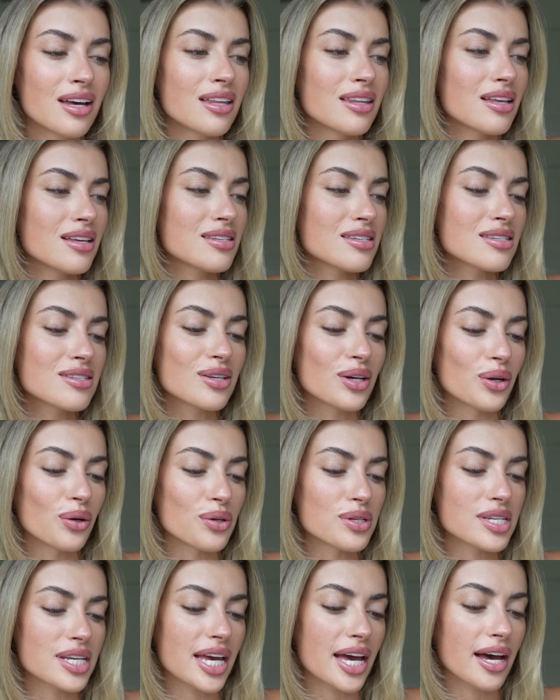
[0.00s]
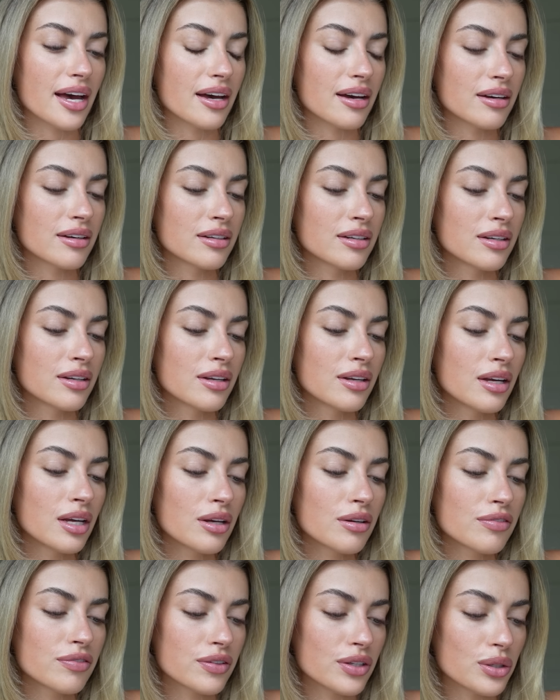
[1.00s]
This is the Glossier
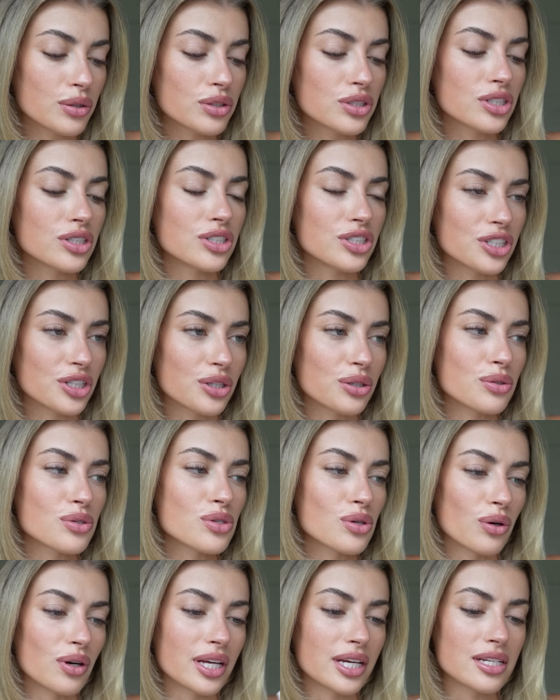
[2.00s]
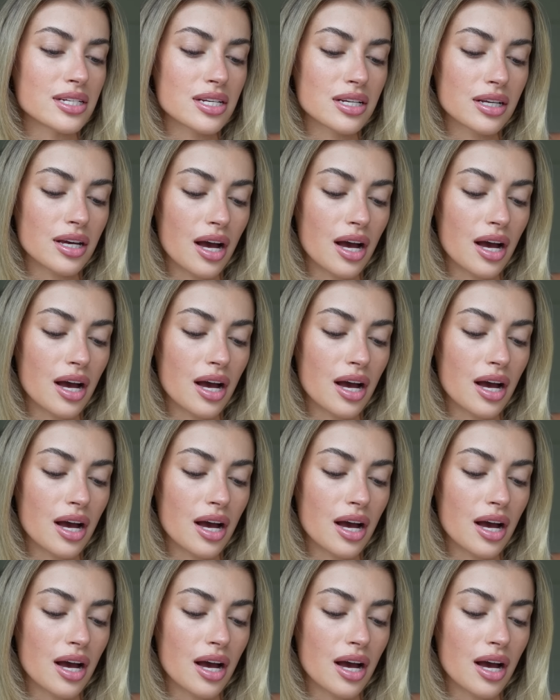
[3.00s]
Future Dew Solid.